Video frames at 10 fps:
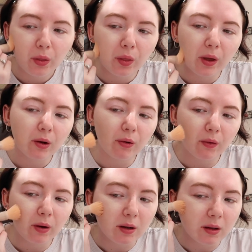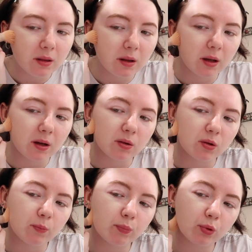thick or anything.
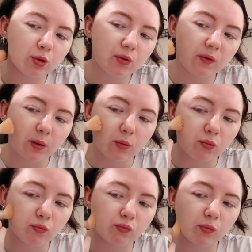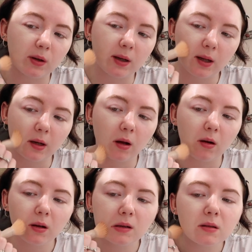The brush feels really
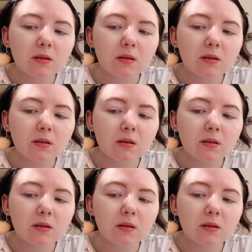nice.